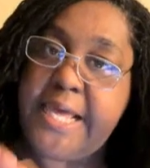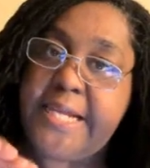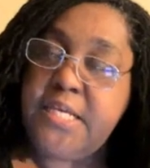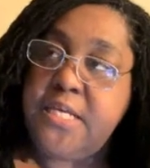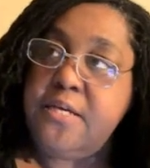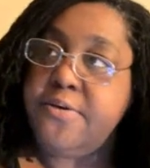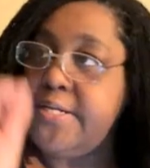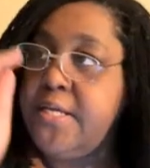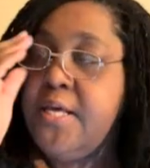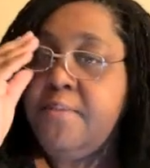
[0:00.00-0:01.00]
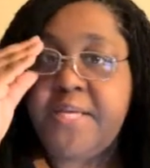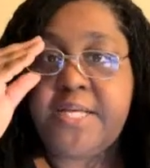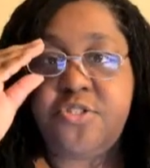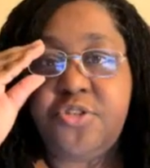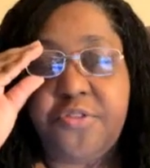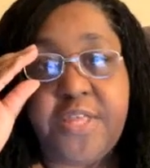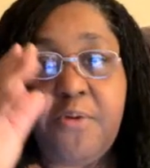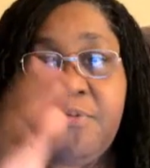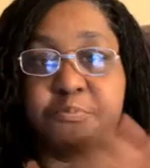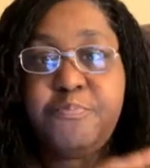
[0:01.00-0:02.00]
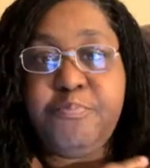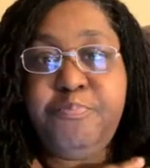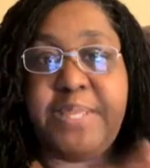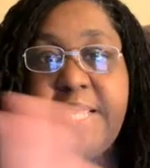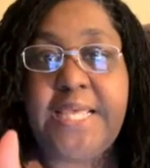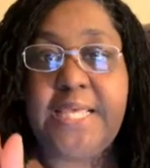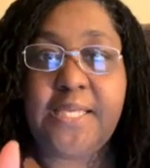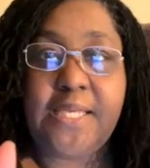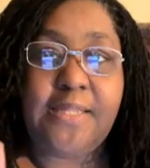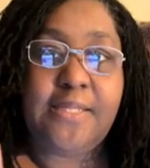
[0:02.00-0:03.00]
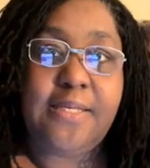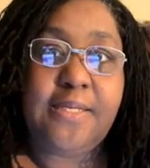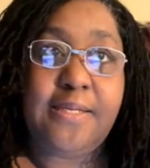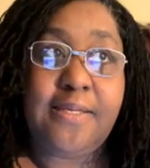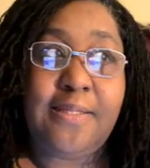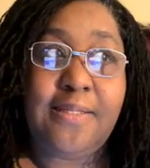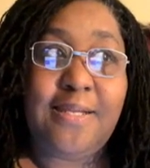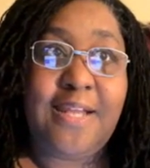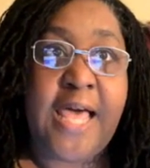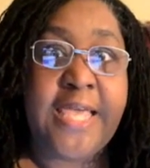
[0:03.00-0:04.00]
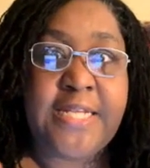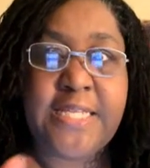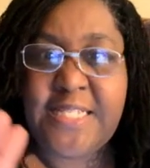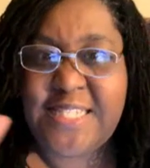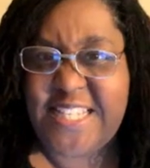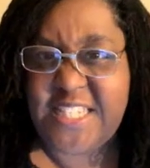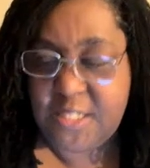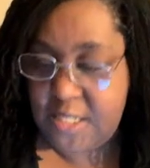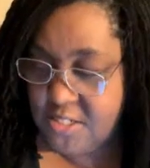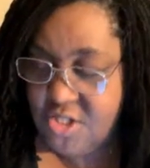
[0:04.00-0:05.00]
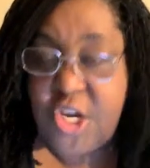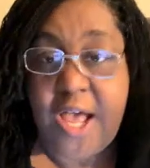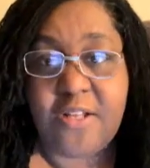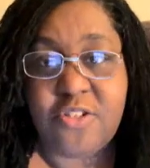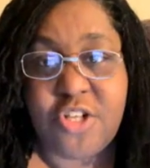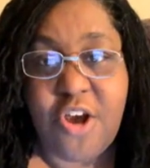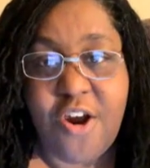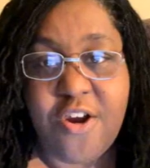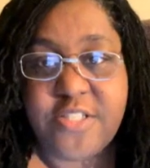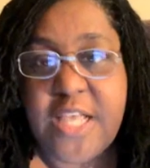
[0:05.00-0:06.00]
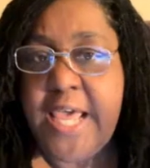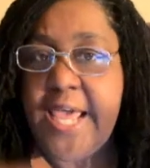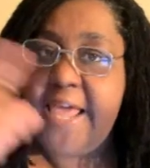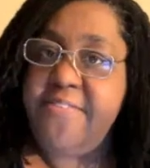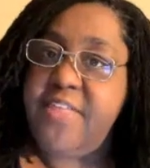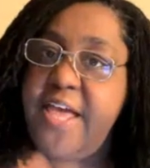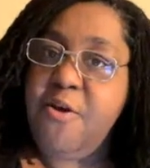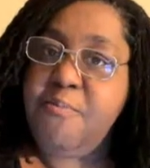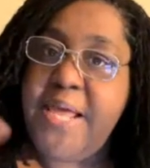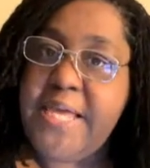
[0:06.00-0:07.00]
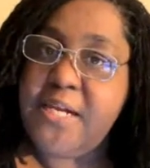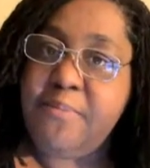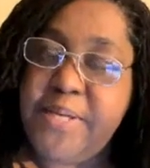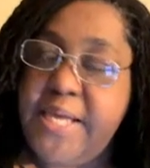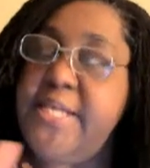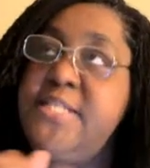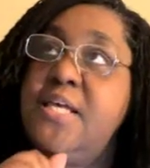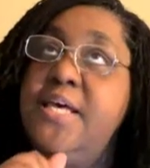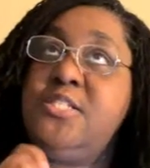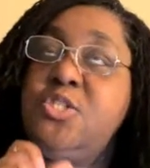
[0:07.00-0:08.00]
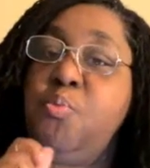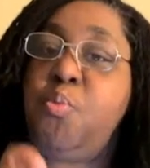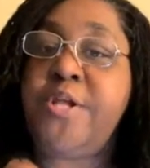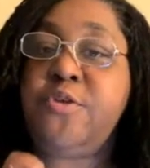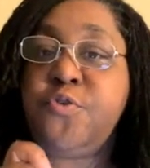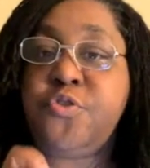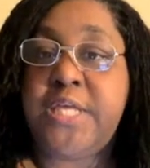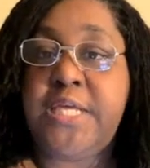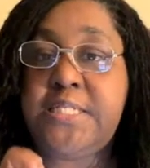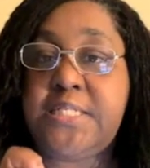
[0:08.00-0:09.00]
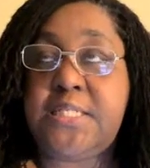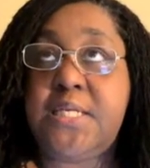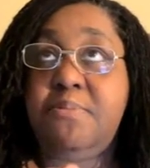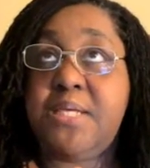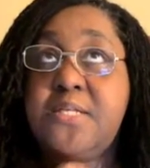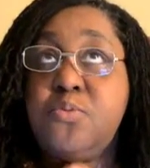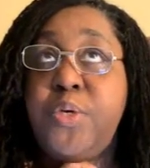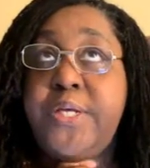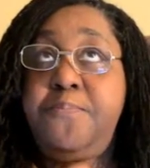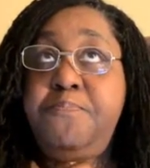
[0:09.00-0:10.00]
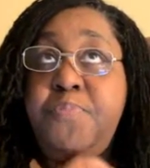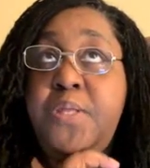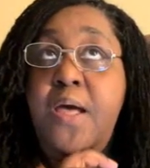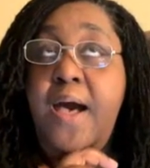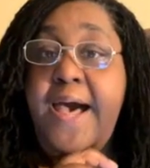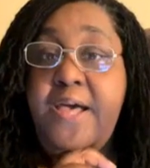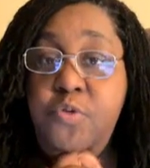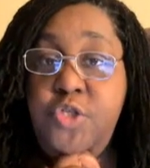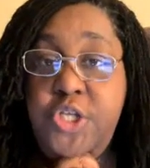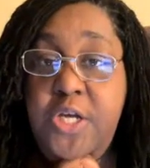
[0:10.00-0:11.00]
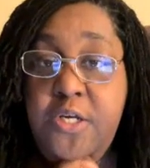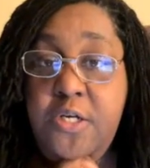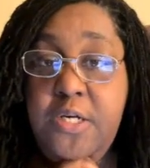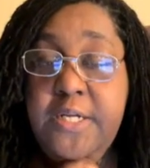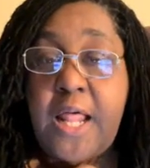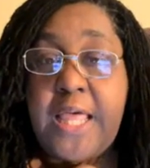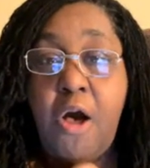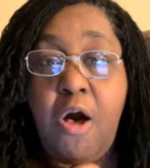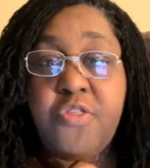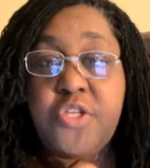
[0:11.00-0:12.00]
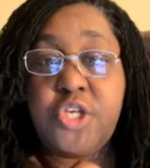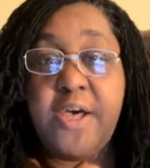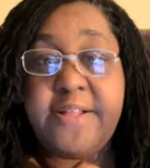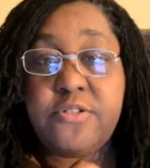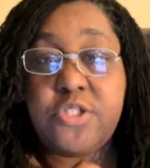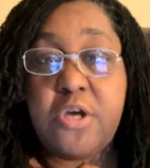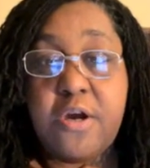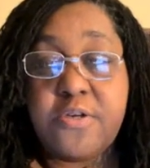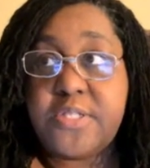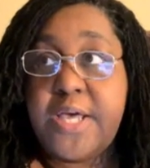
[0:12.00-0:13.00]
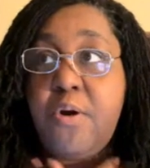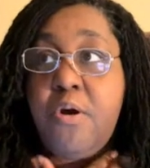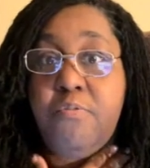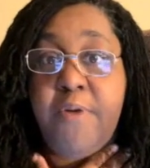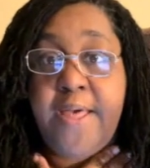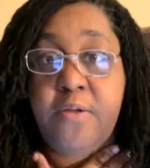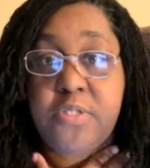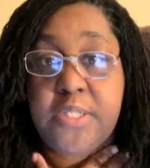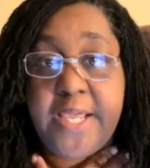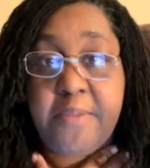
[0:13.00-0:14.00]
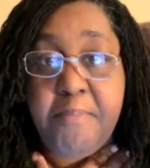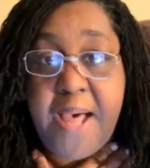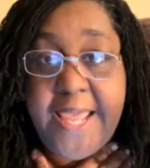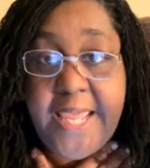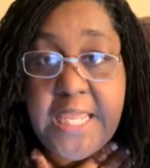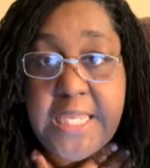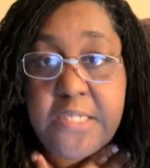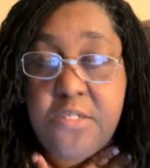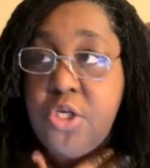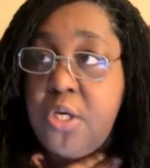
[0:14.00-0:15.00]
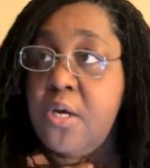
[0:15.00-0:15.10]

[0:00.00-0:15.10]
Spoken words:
and Kieran, because you know they were big in the 90s as child stars, and they are making it's a wonderful thing to see, because when I was younger and like all the child stars that are around like my age,